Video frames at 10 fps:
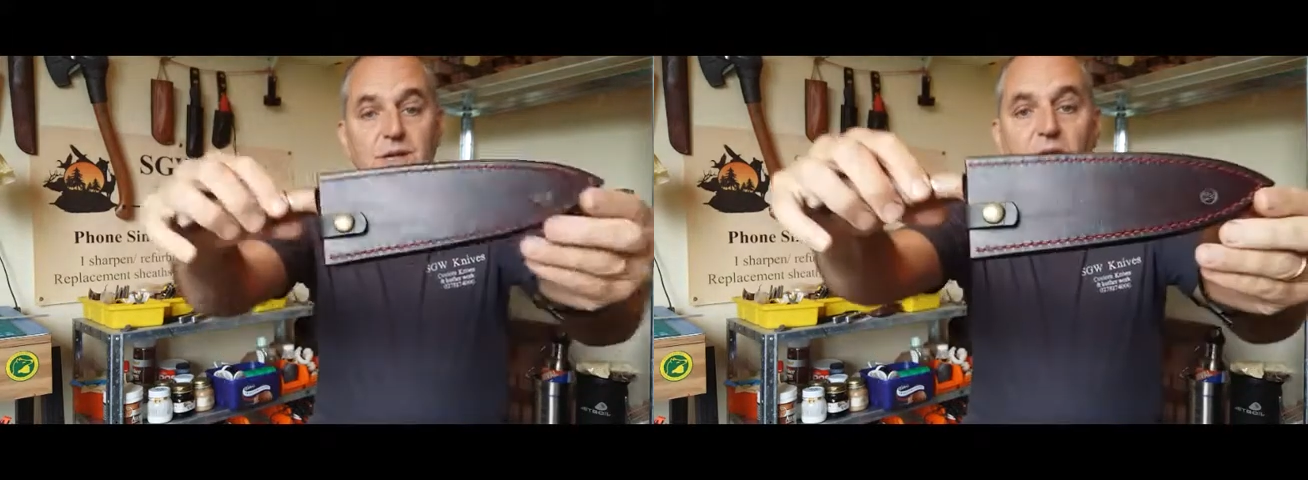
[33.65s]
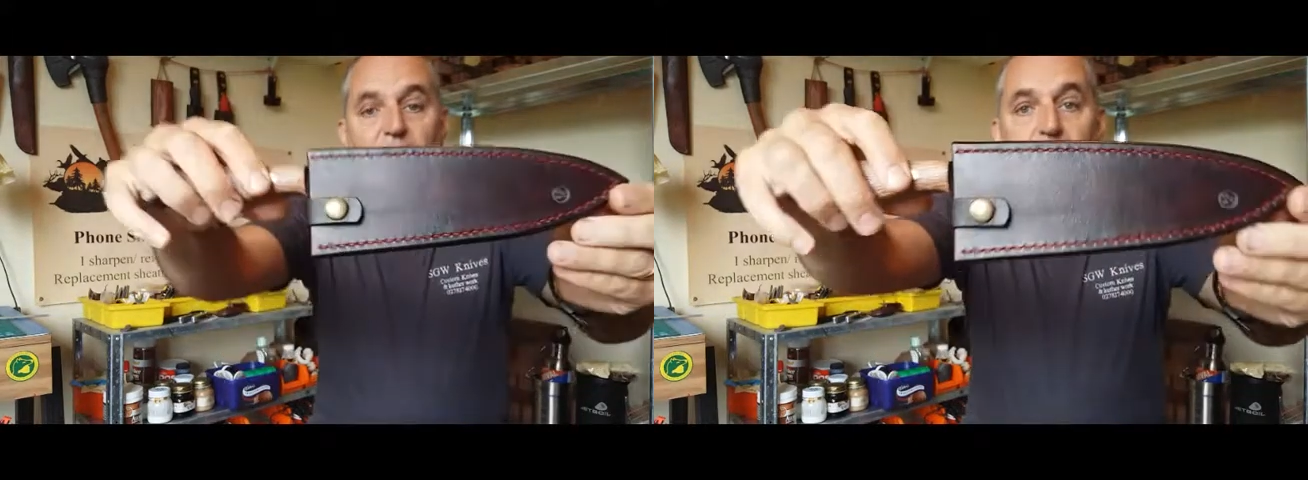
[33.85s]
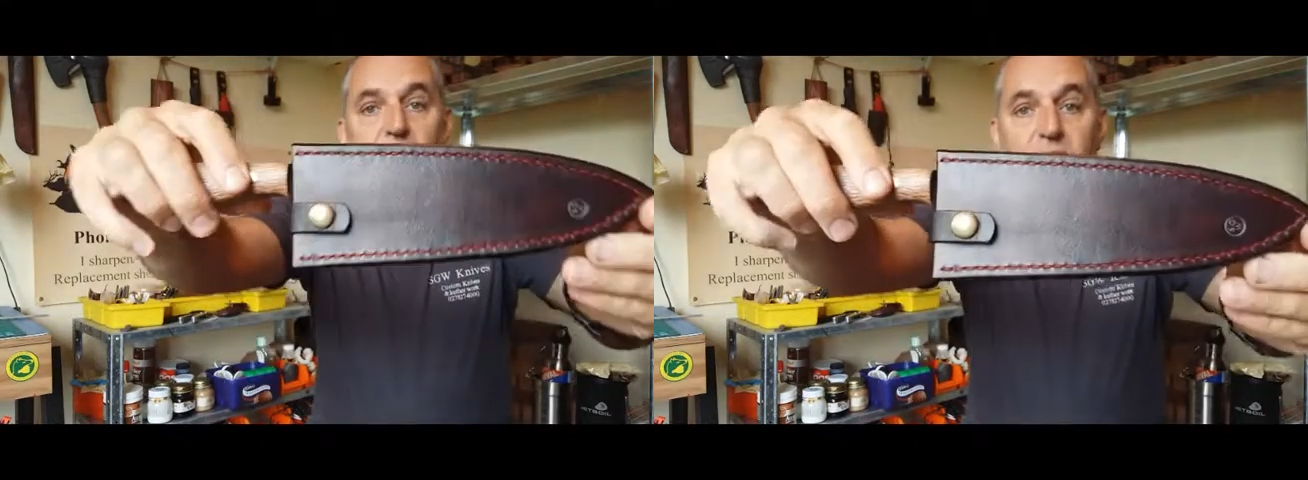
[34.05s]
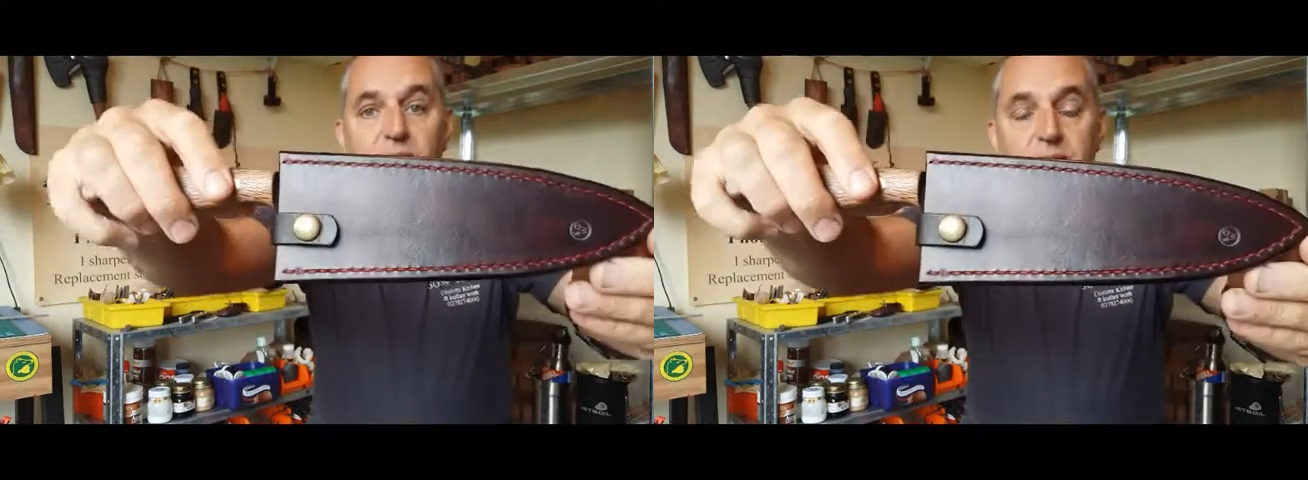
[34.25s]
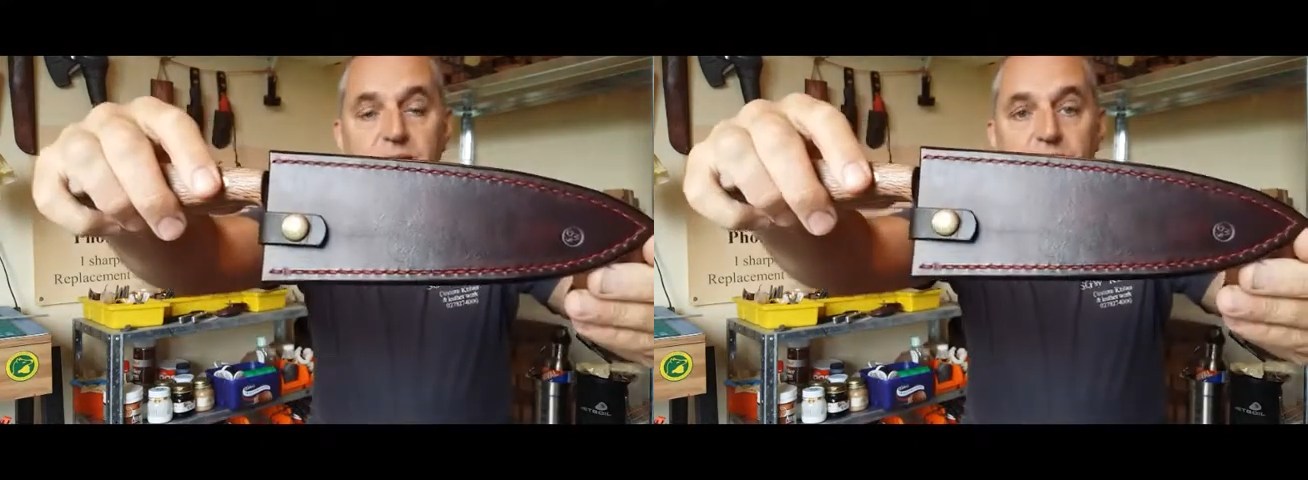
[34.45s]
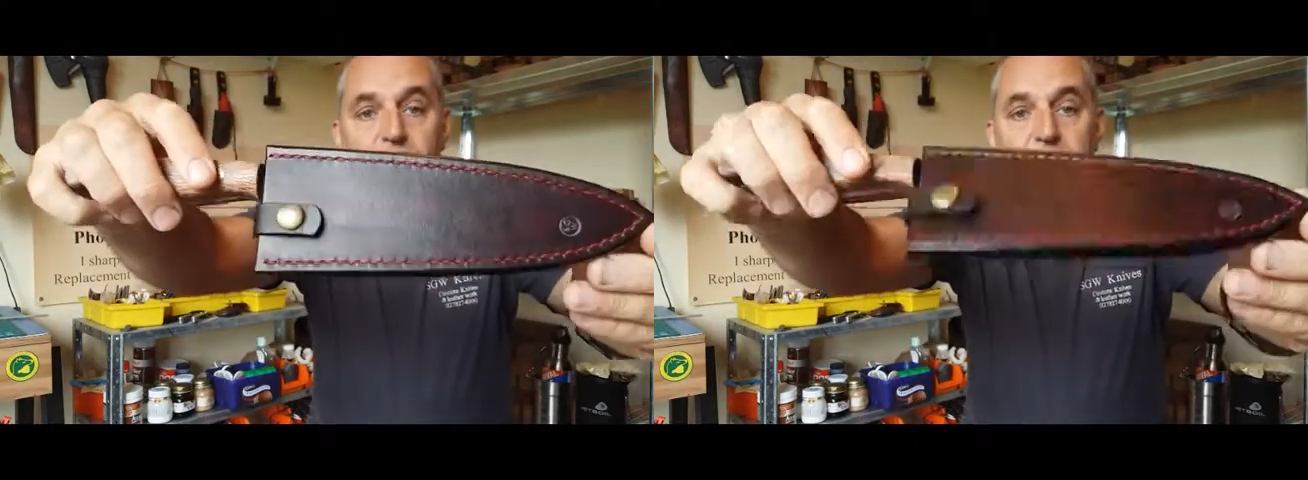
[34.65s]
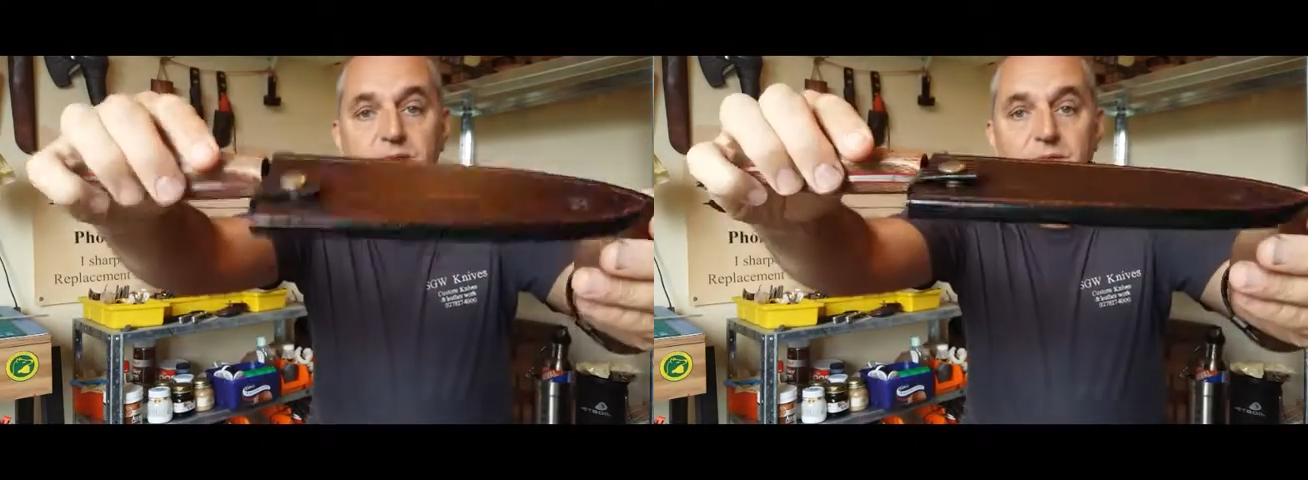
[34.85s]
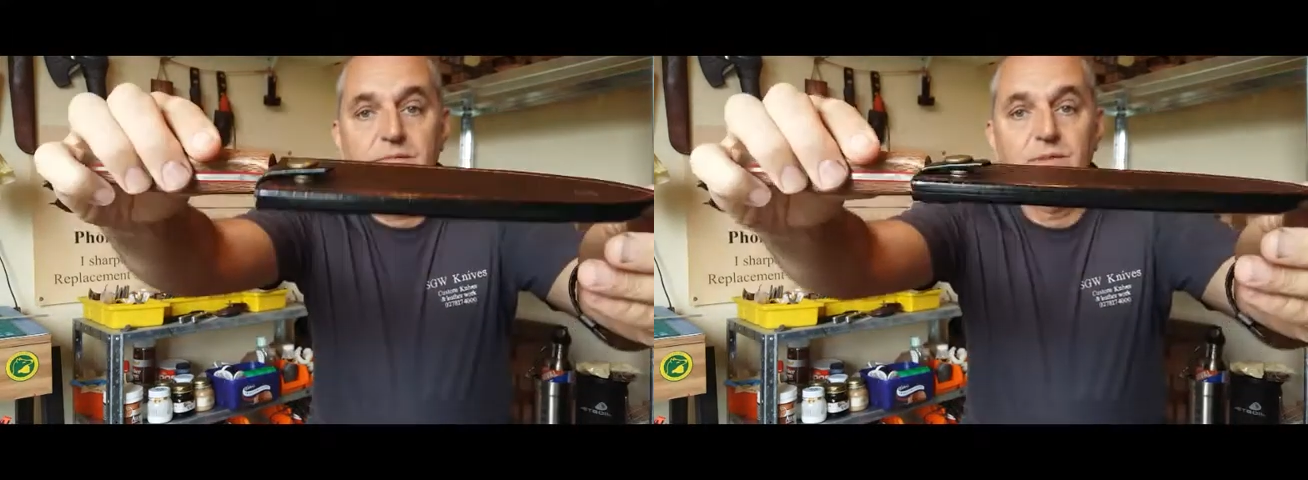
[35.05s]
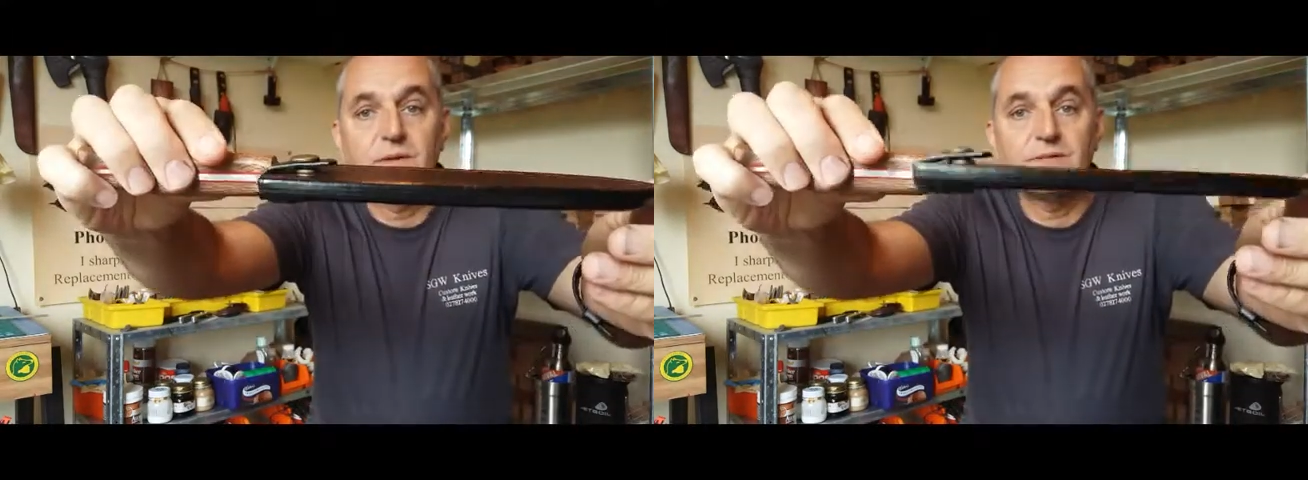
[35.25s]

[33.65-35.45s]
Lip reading: and fully